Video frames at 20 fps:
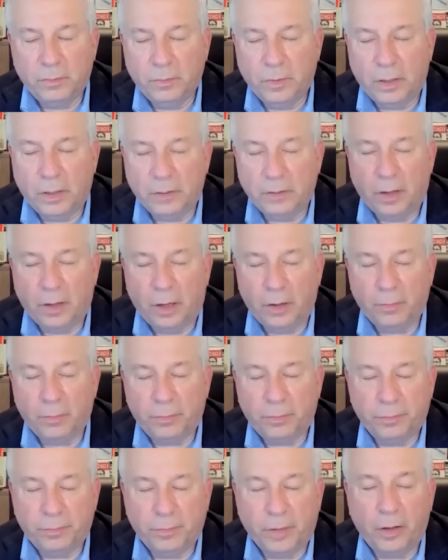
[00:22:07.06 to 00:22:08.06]
Well,
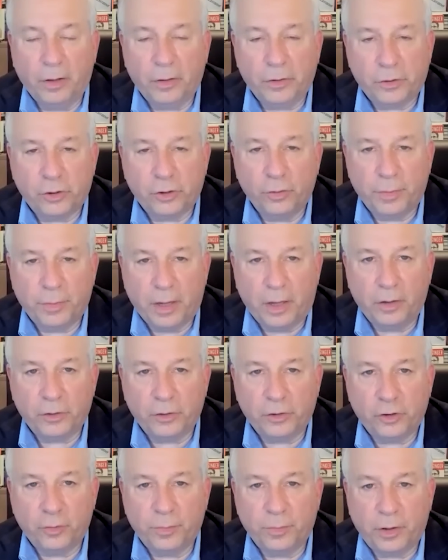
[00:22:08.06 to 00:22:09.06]
I'll assume
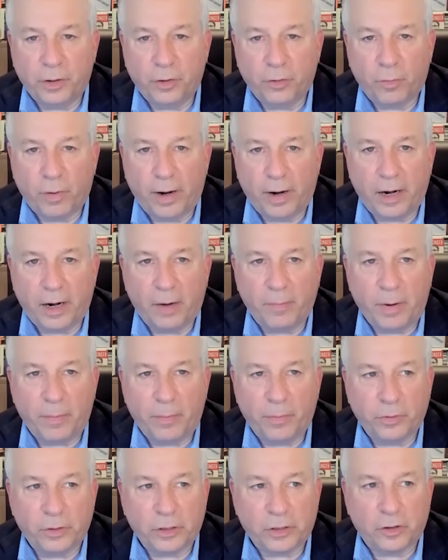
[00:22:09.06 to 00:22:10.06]
that you're right. I
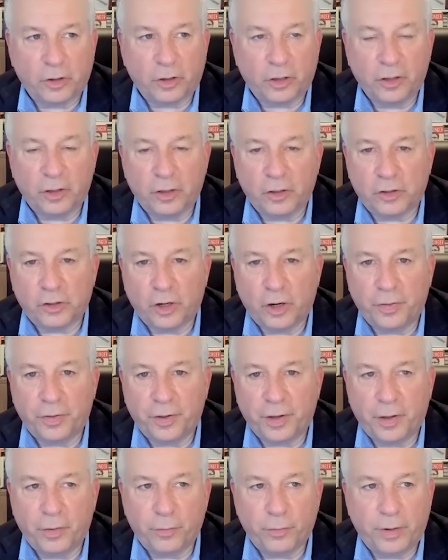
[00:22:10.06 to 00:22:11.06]
remember just looking at the chart
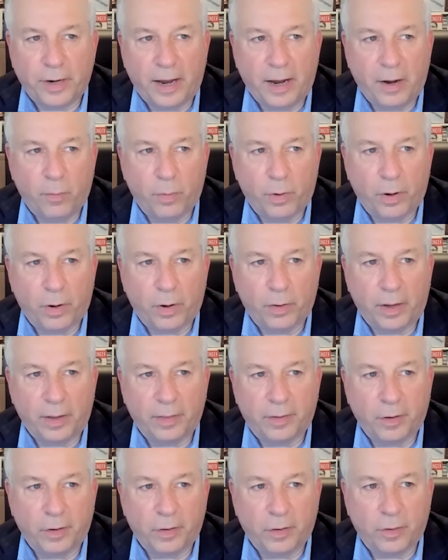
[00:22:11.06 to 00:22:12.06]
the other day where
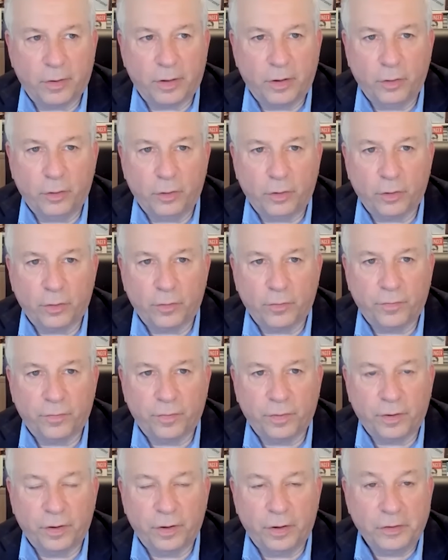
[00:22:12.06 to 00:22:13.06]
the yield curve
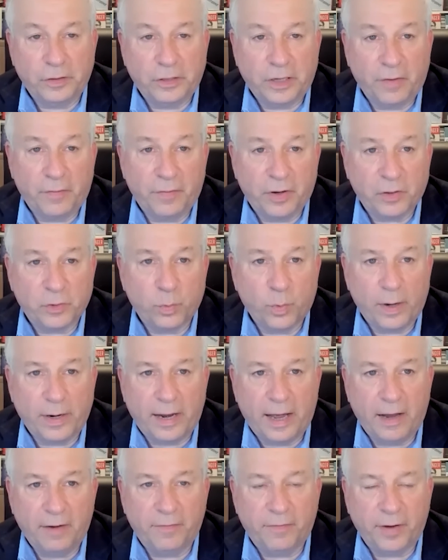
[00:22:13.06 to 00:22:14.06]
has given us one
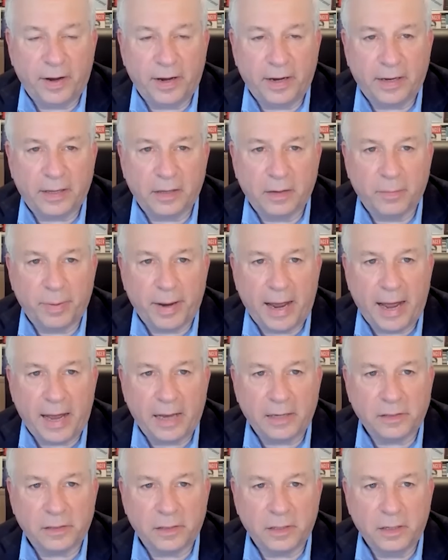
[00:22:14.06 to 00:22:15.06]
head fake in the
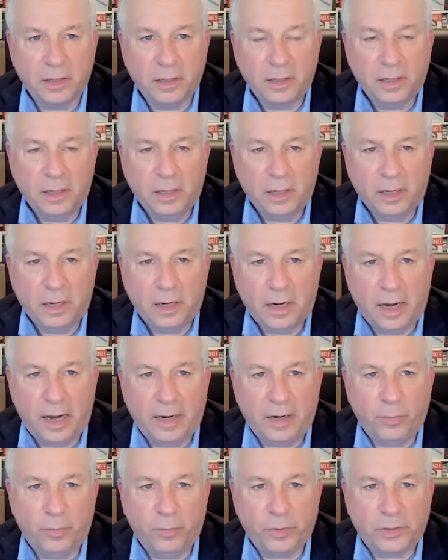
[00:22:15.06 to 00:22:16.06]
past,
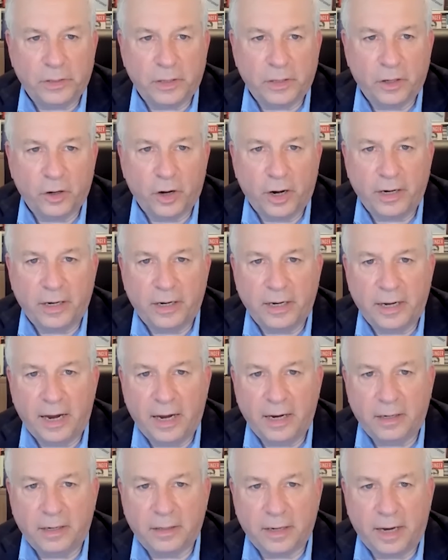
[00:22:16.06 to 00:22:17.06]
and it was in the
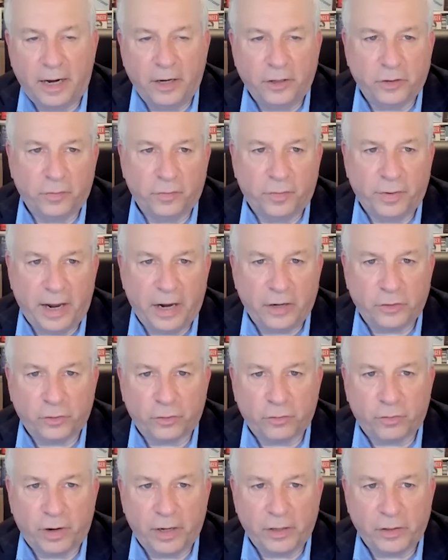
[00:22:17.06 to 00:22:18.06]
'98 Asian financial
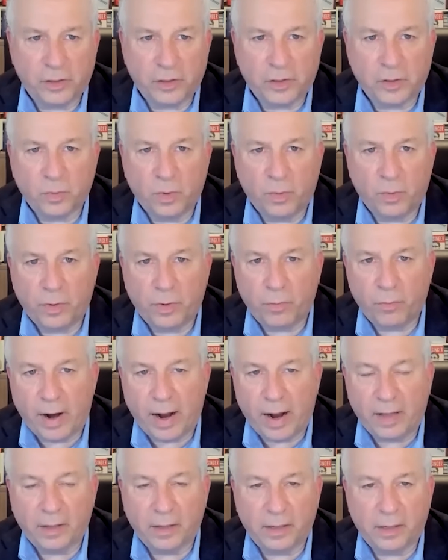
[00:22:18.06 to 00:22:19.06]
crisis when we
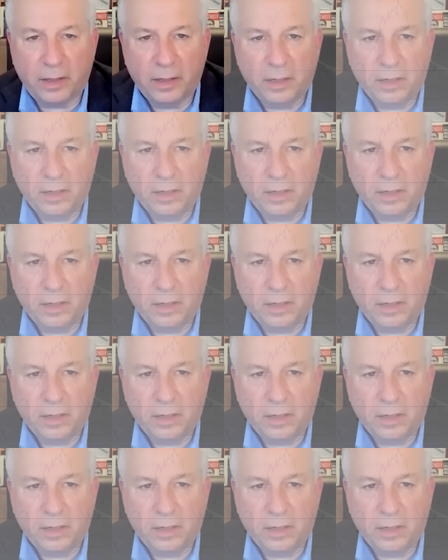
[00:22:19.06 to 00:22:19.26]
rallied